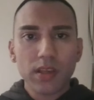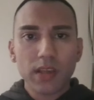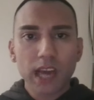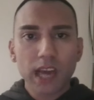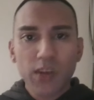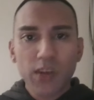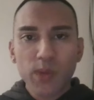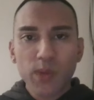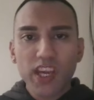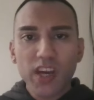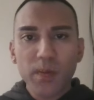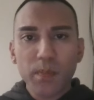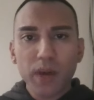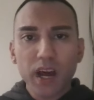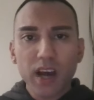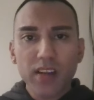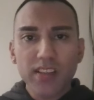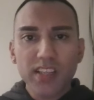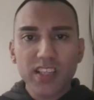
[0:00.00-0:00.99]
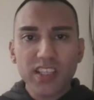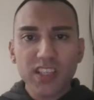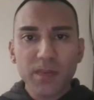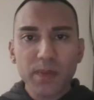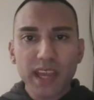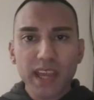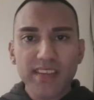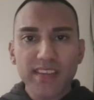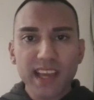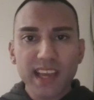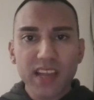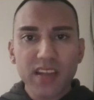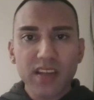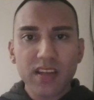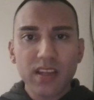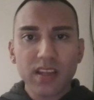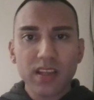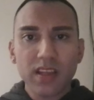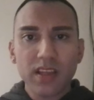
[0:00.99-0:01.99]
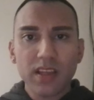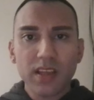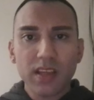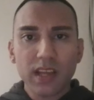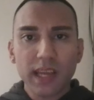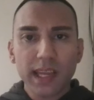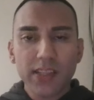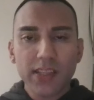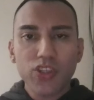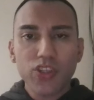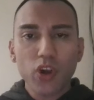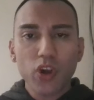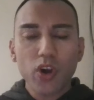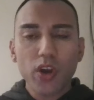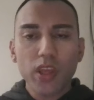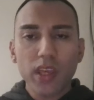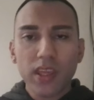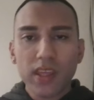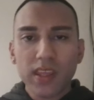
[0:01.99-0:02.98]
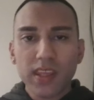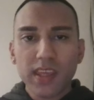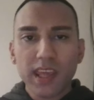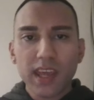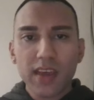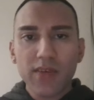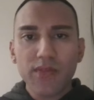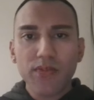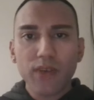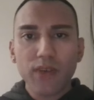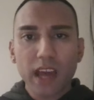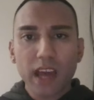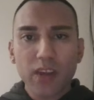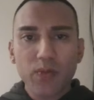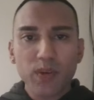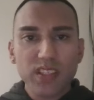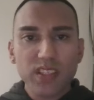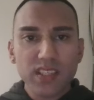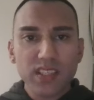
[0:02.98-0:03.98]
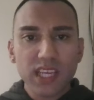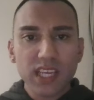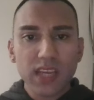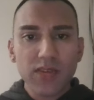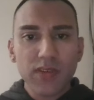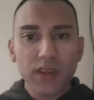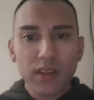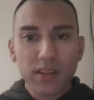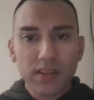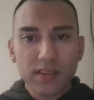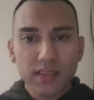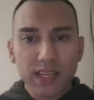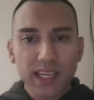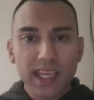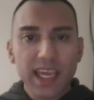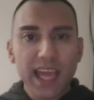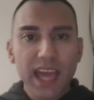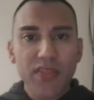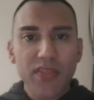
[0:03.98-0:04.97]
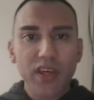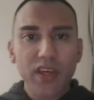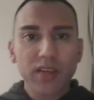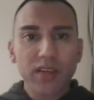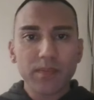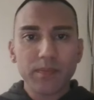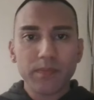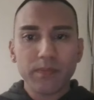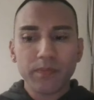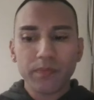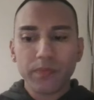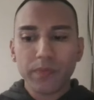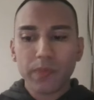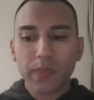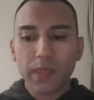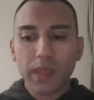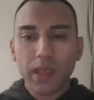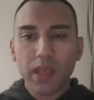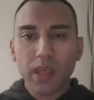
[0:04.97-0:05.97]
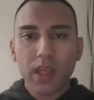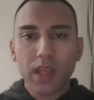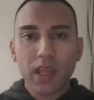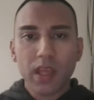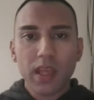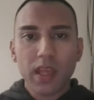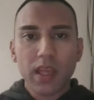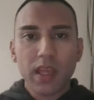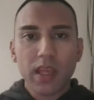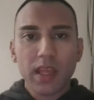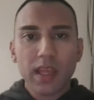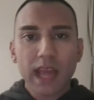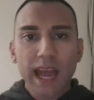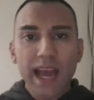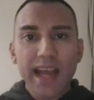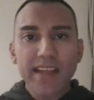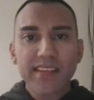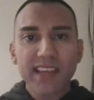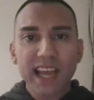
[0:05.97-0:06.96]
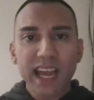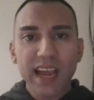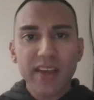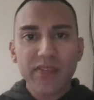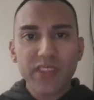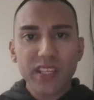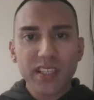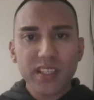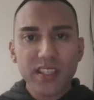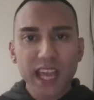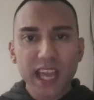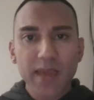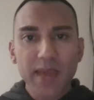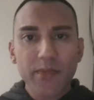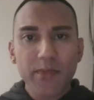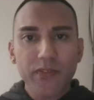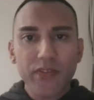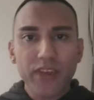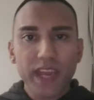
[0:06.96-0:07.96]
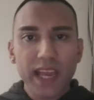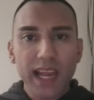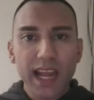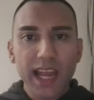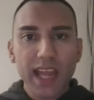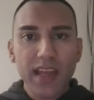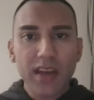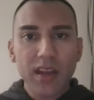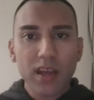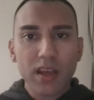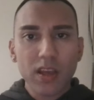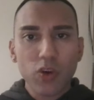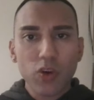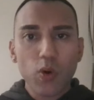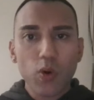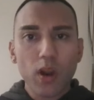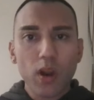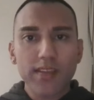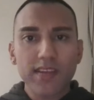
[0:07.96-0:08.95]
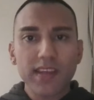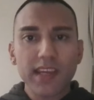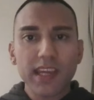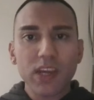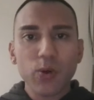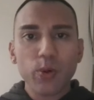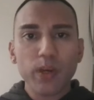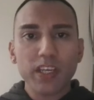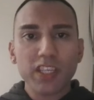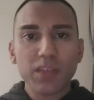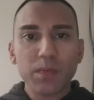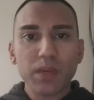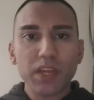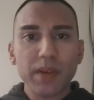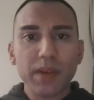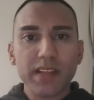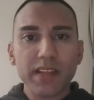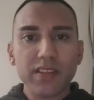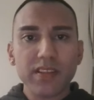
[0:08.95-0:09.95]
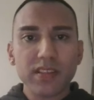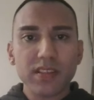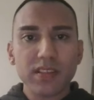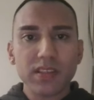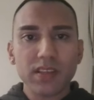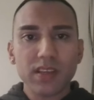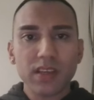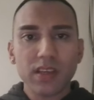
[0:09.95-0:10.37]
and we can participate in, enjoy, give, and receive together, and have the same feeling, quality, or experience